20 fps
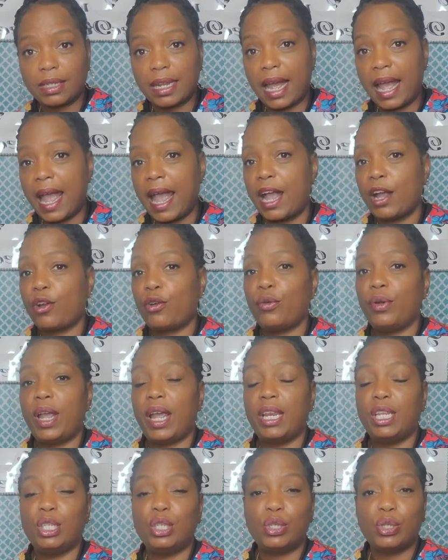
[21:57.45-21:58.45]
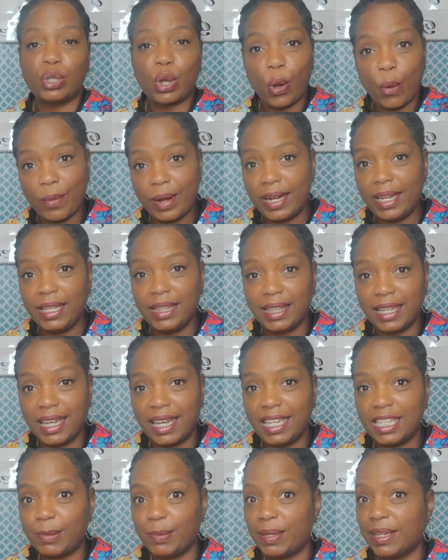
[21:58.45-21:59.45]
I had created so many
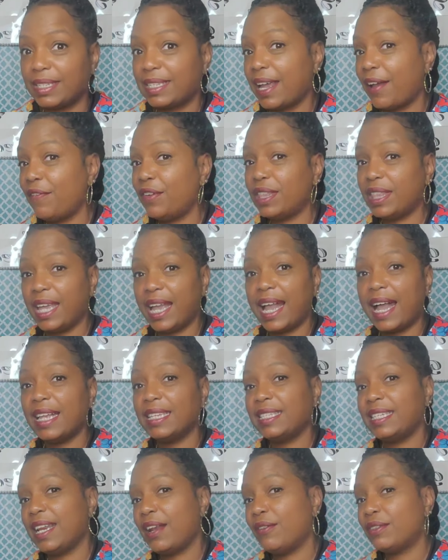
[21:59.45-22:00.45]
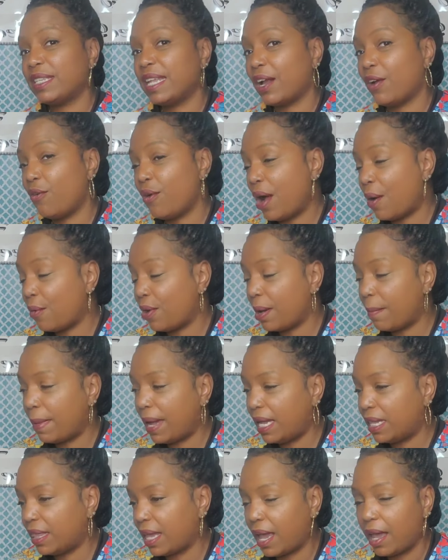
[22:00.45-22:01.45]
things because everything I seen, I was like, oh, I want to
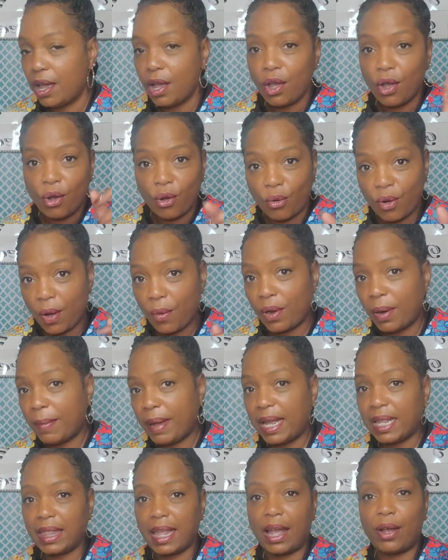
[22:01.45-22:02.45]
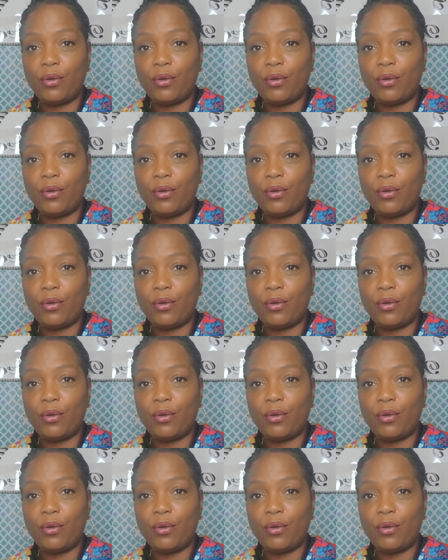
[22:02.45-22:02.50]
make that. Oh, I want to make that.